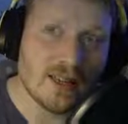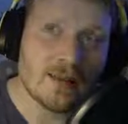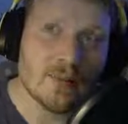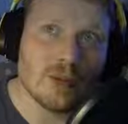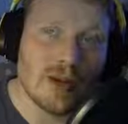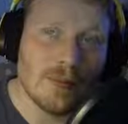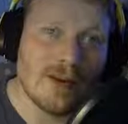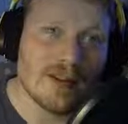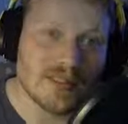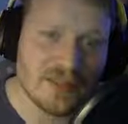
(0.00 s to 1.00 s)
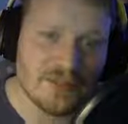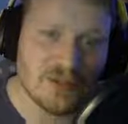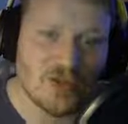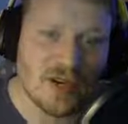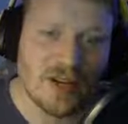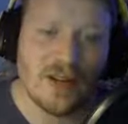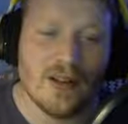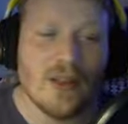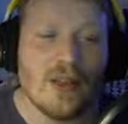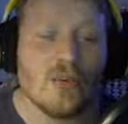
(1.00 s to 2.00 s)
Primaris Infiltrator,
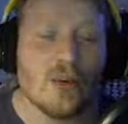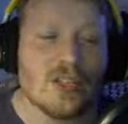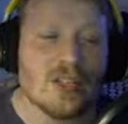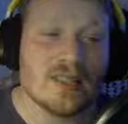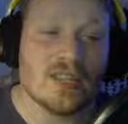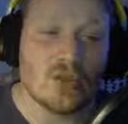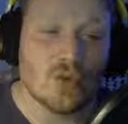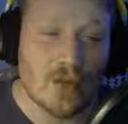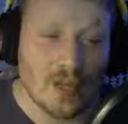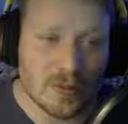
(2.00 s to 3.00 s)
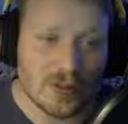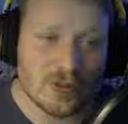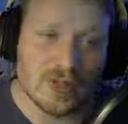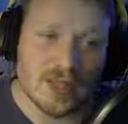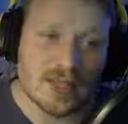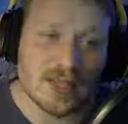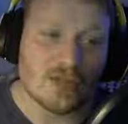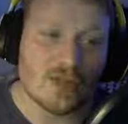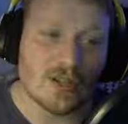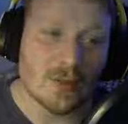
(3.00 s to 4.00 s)
which is incredibly unique,
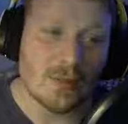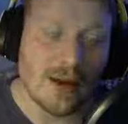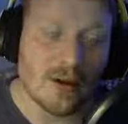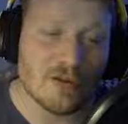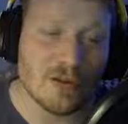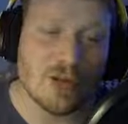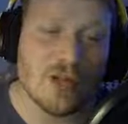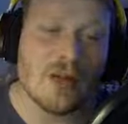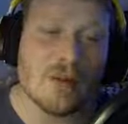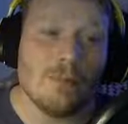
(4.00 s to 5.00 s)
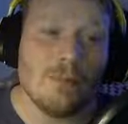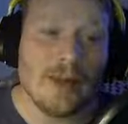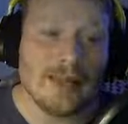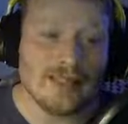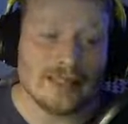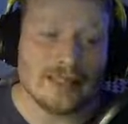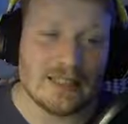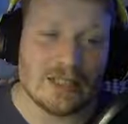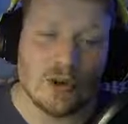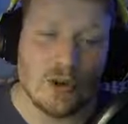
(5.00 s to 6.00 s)
incredibly powerful, basically
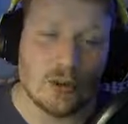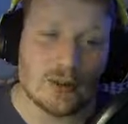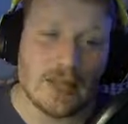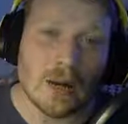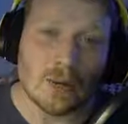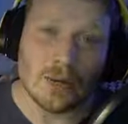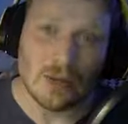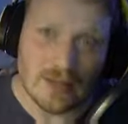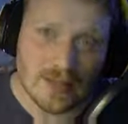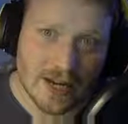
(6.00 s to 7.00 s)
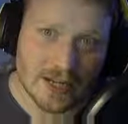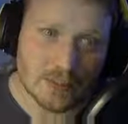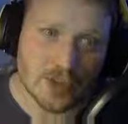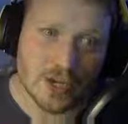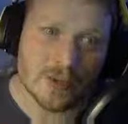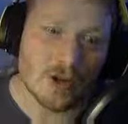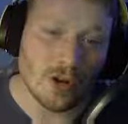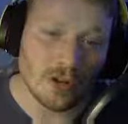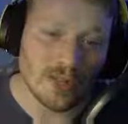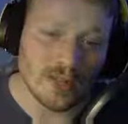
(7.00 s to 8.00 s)
can hold down your entire deployment on
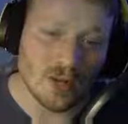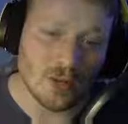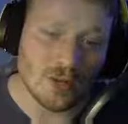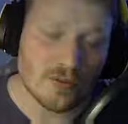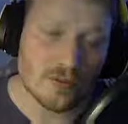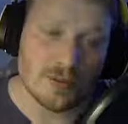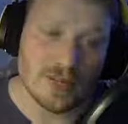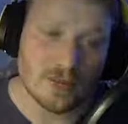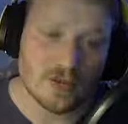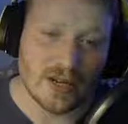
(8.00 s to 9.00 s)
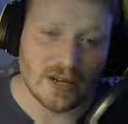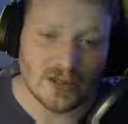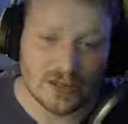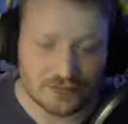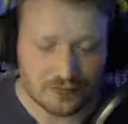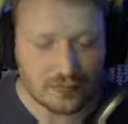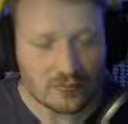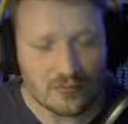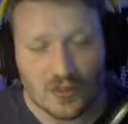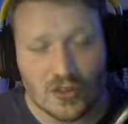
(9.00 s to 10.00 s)
his own from Deep Strikers.
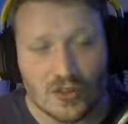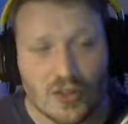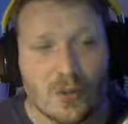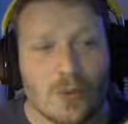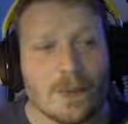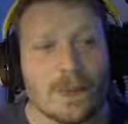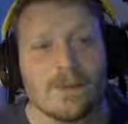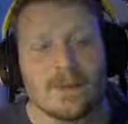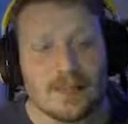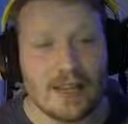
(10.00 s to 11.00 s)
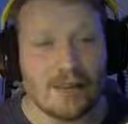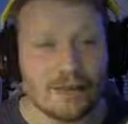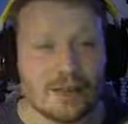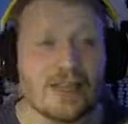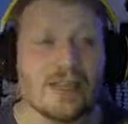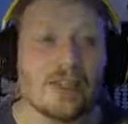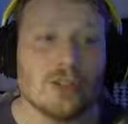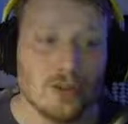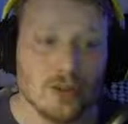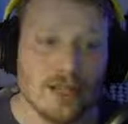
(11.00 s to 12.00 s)
So, definitely
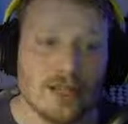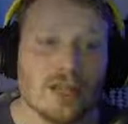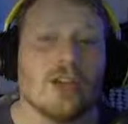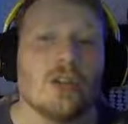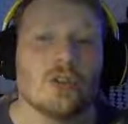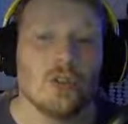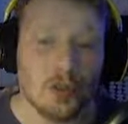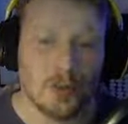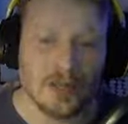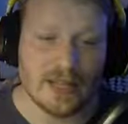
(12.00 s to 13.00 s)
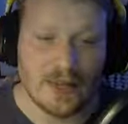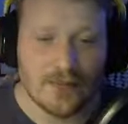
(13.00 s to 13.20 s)
unique, good ability.